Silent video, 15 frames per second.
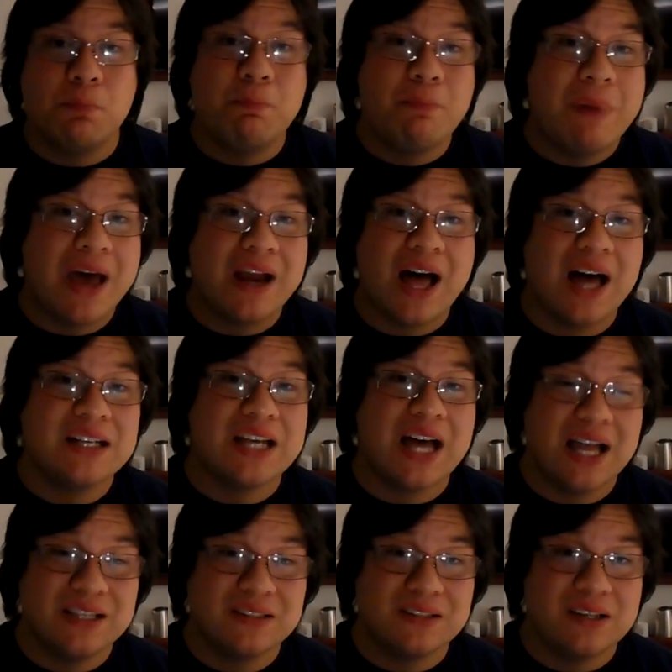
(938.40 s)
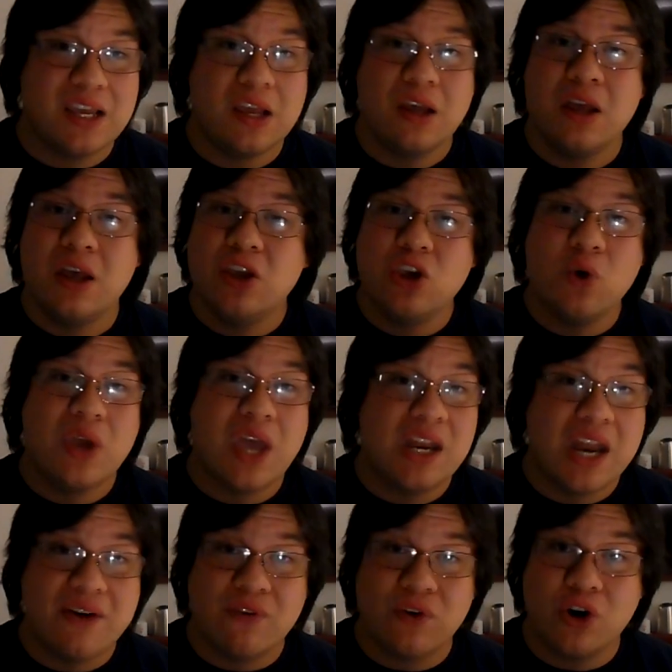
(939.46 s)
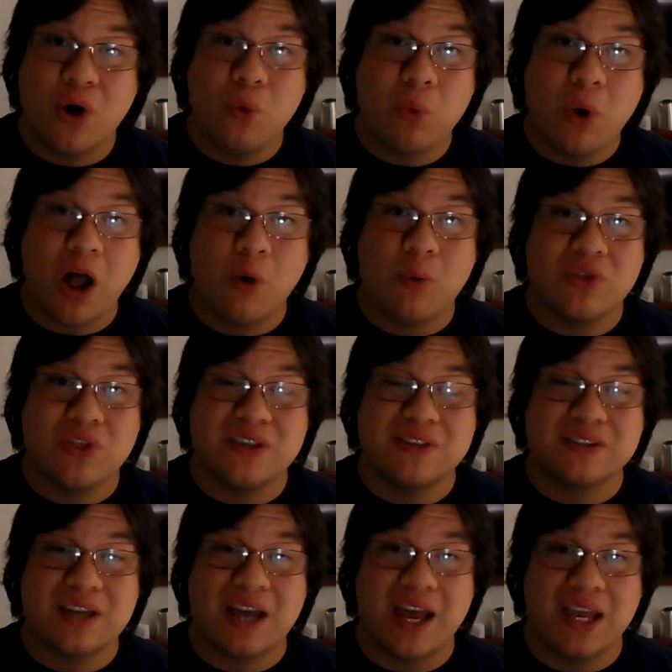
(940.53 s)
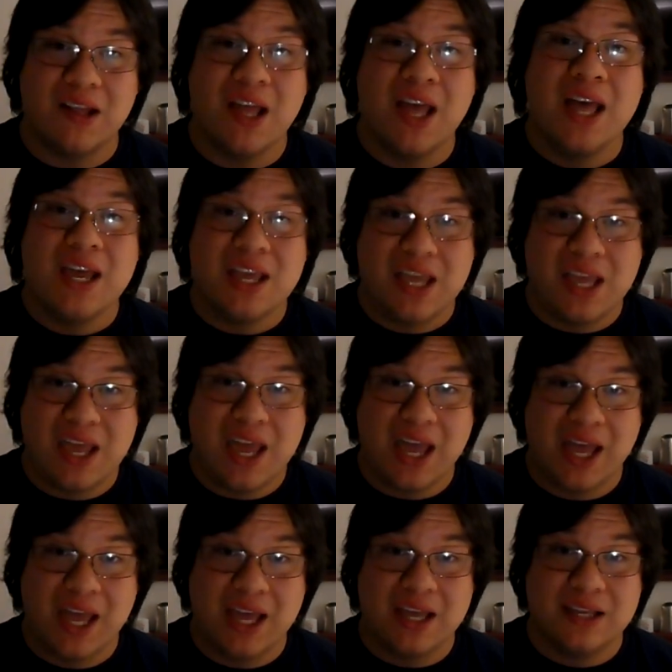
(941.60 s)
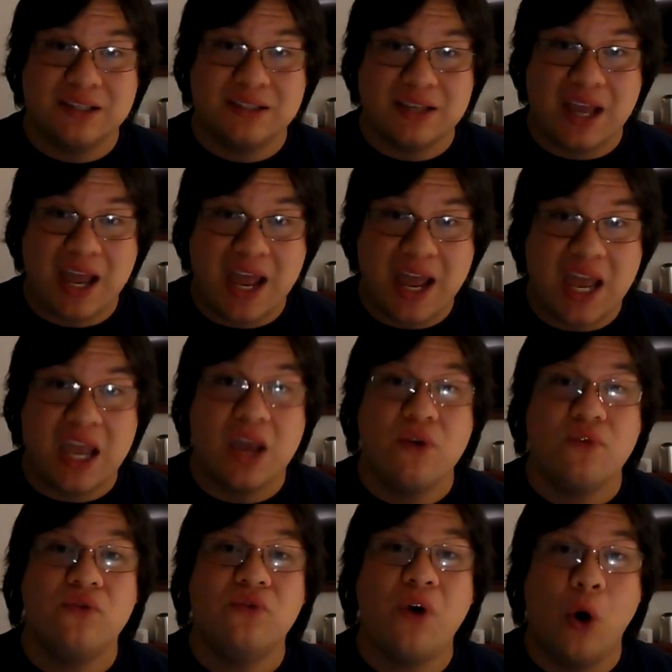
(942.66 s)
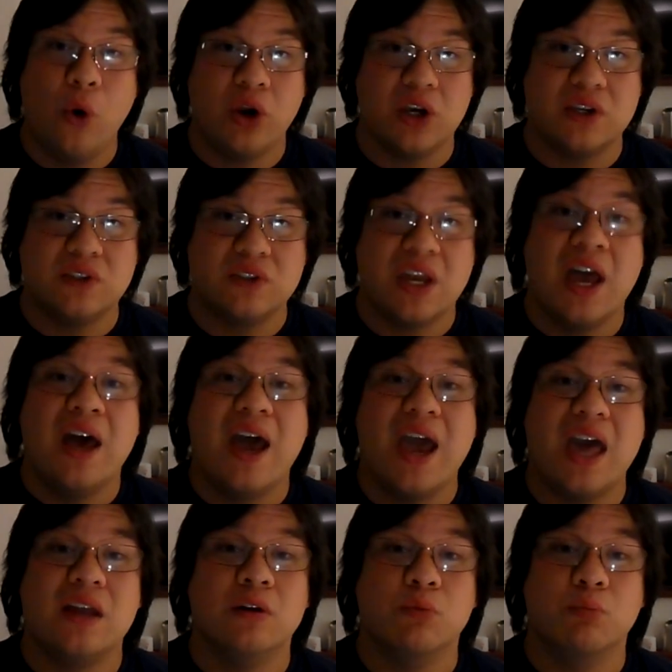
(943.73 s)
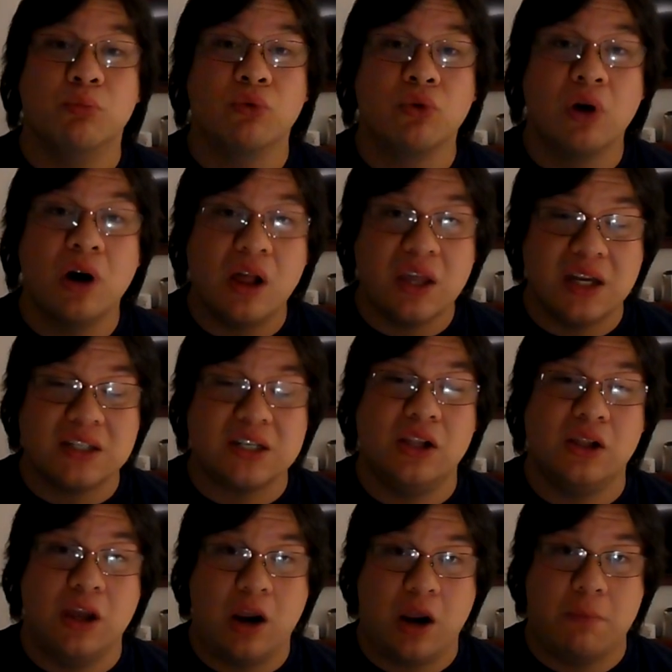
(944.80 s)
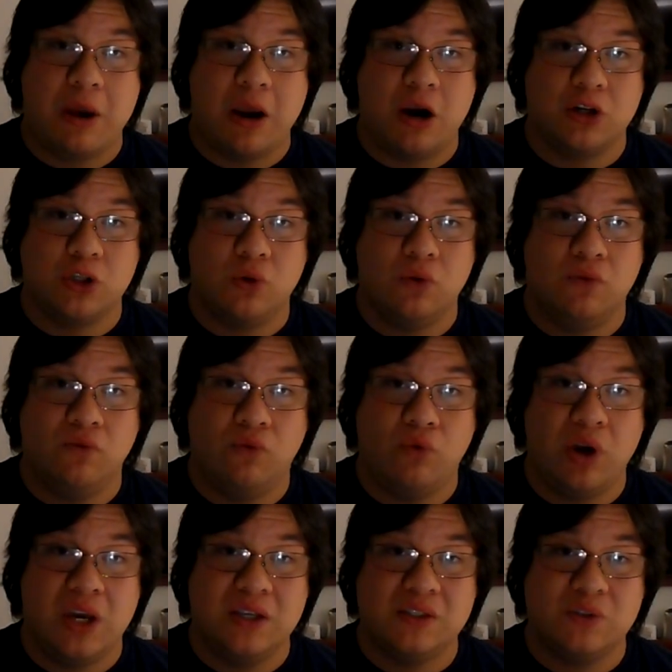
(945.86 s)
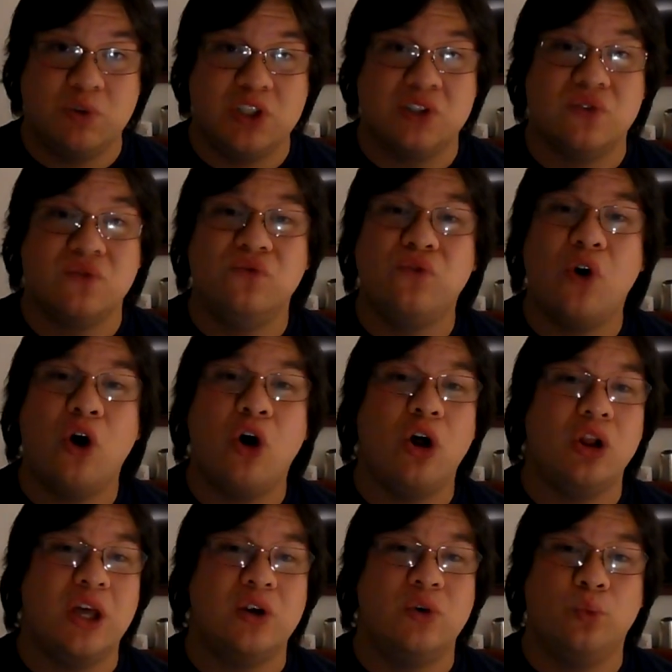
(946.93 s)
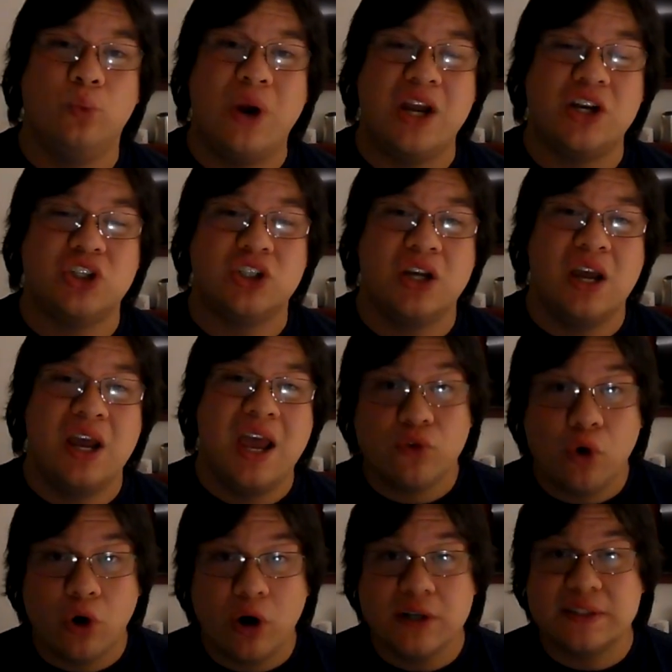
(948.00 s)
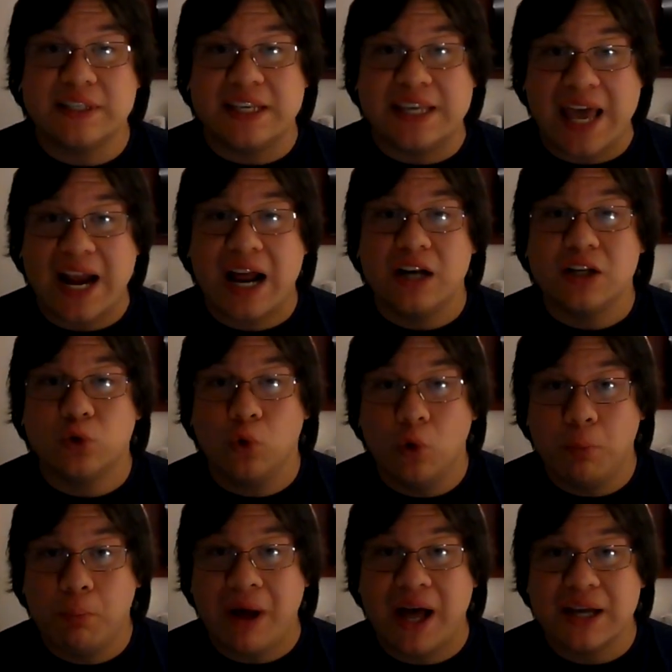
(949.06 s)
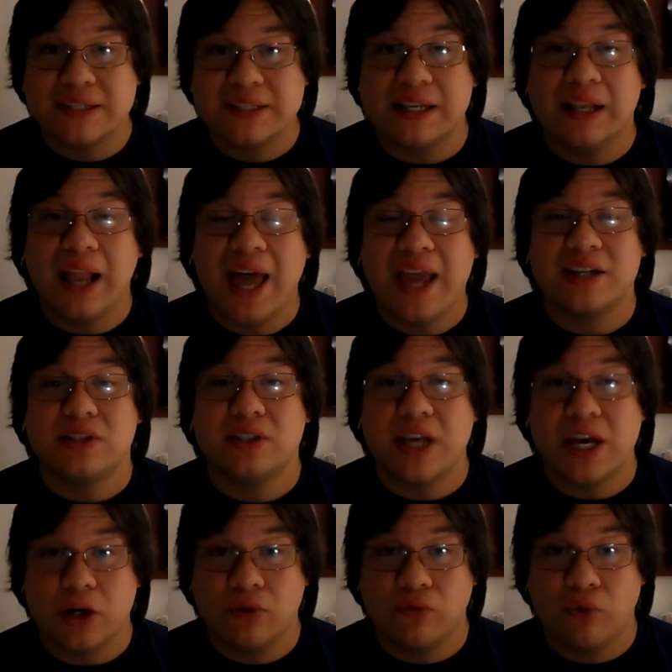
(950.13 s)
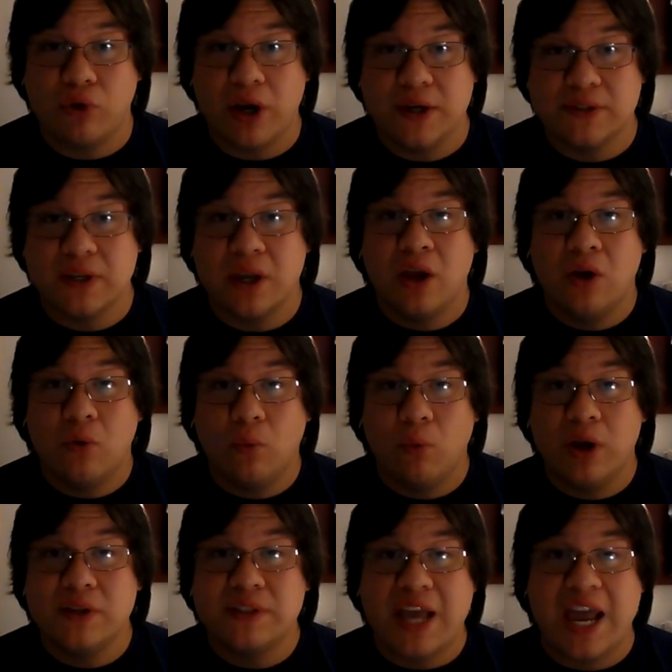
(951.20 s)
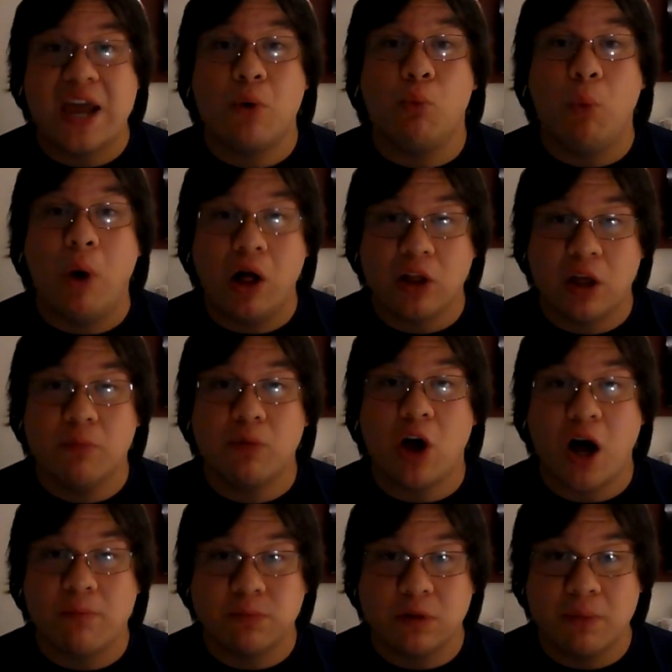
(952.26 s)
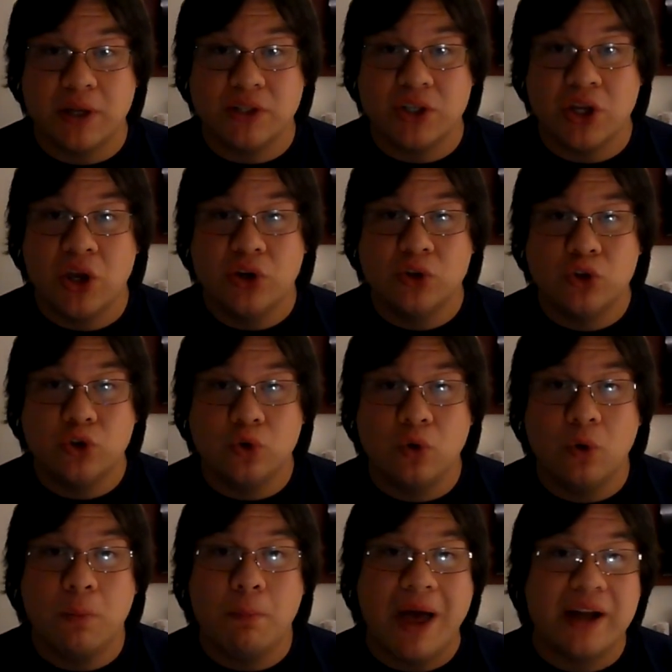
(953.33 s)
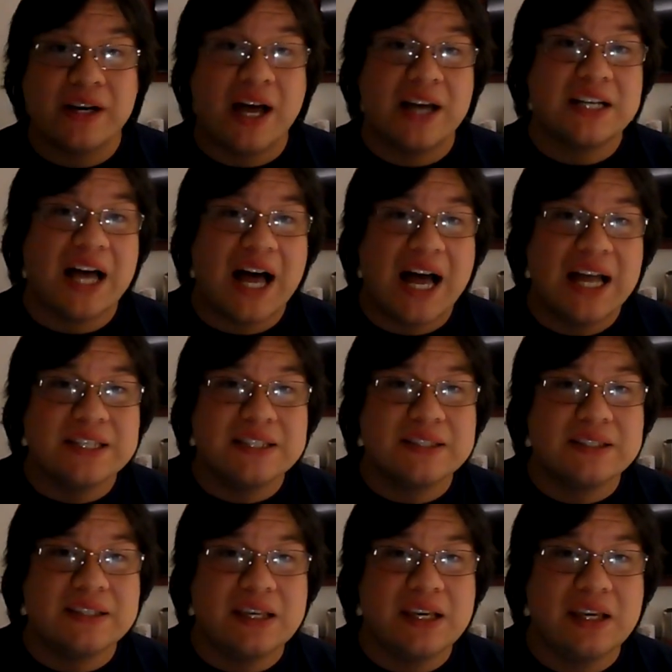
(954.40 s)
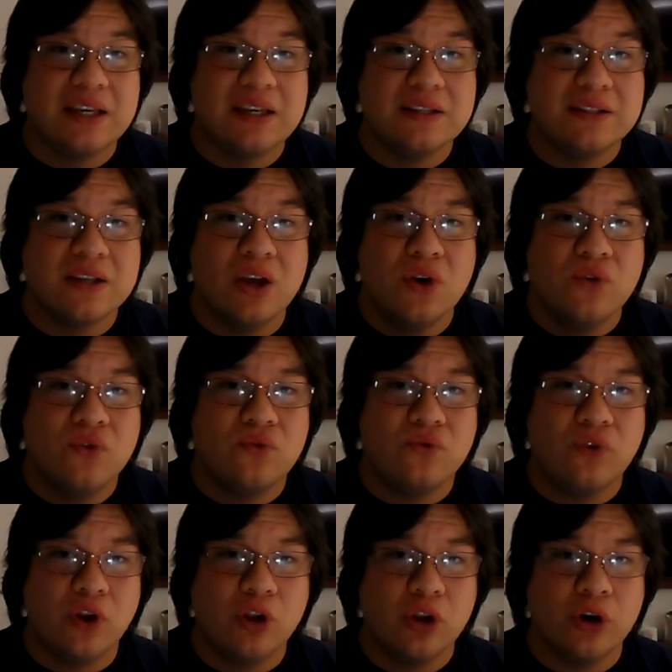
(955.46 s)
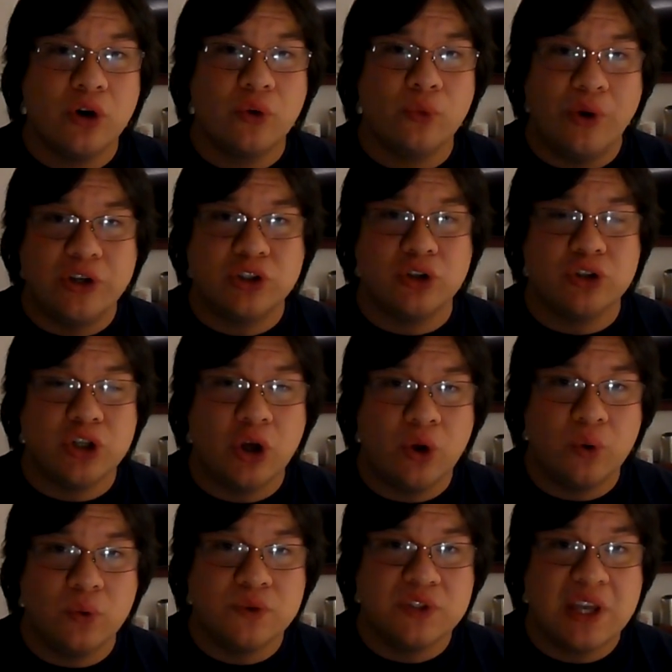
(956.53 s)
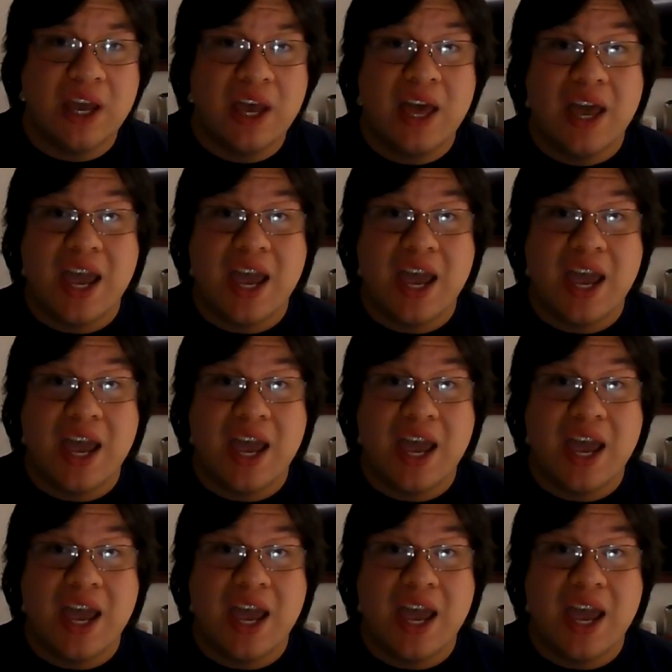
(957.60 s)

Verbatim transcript: With Bernhard Hansky, you can never go wrong with this guy. He has a focused and brilliant lyric baritone voice, which is full and rich. And of course, Gerald Hupach's light tenor voice was a welcome compliment to Bernhard Hansky's fuller, richer tones.